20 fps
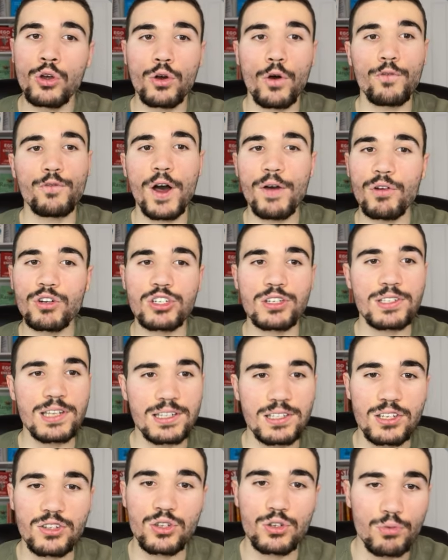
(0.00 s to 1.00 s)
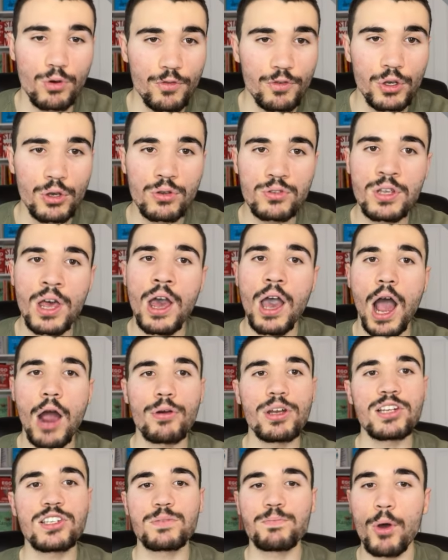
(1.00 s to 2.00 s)
Got 562 reviews. I
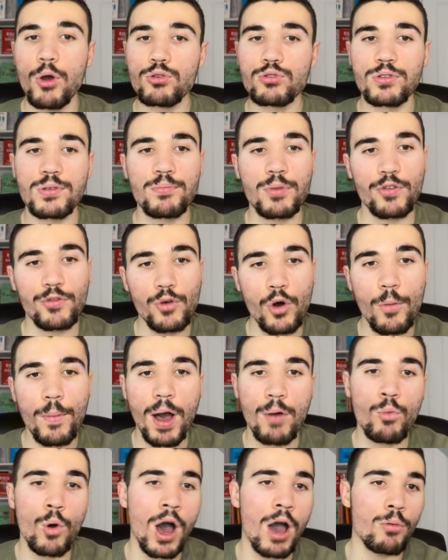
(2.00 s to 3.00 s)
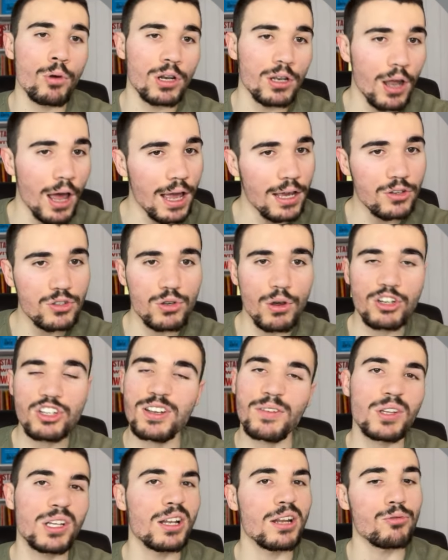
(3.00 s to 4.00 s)
already spoke to him before about what I would like, so I just
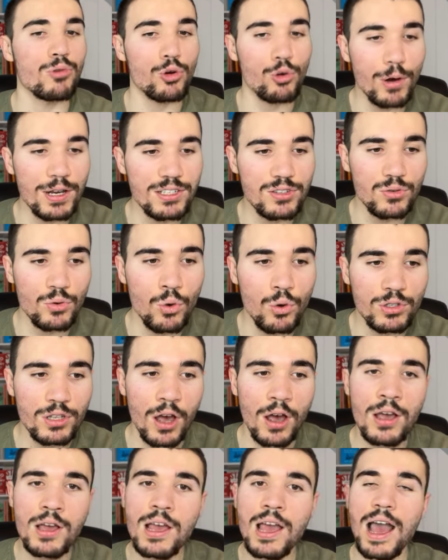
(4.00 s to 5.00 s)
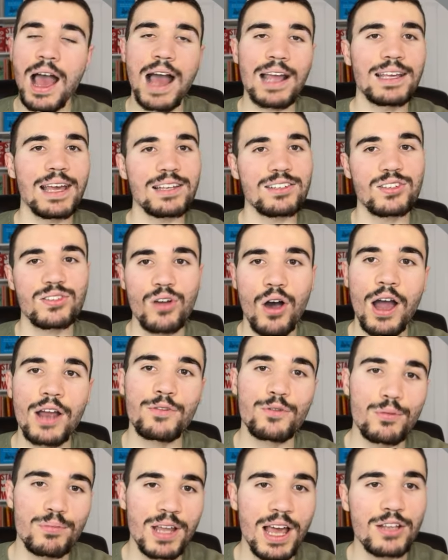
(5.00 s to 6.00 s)
have to click request to order and get started
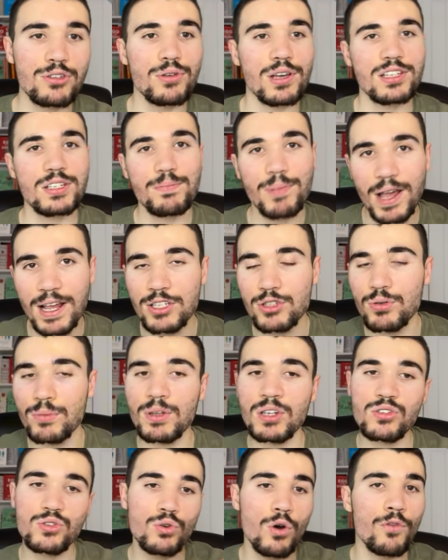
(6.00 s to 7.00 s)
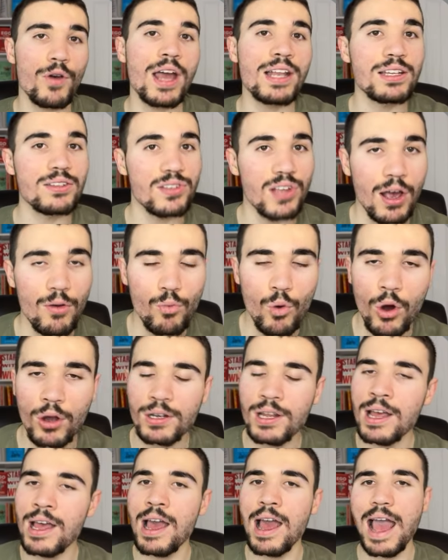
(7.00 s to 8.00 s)
from there to explain to him the sort of edits I
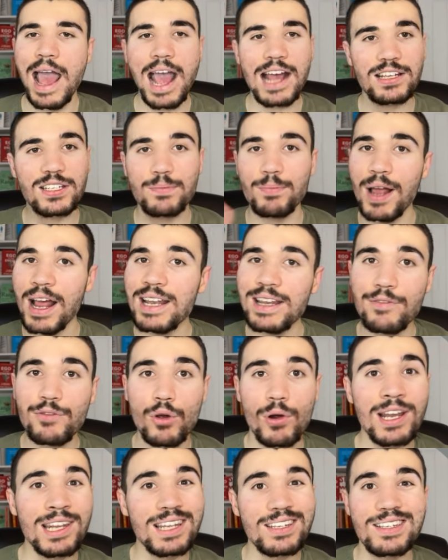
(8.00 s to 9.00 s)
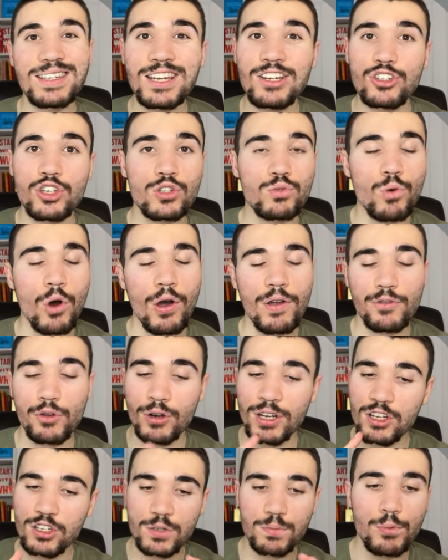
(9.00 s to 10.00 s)
want. Explain if you're in this niche as well, if you're
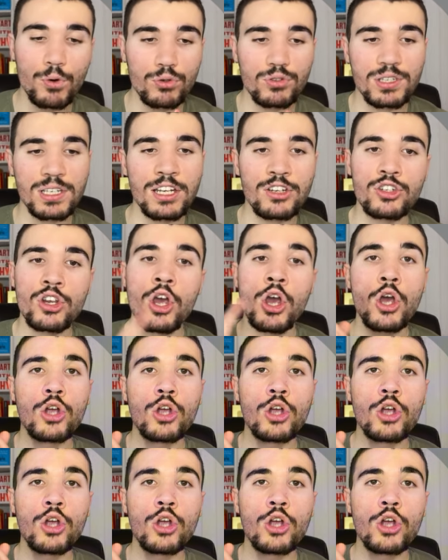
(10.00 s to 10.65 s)
in a sports niche,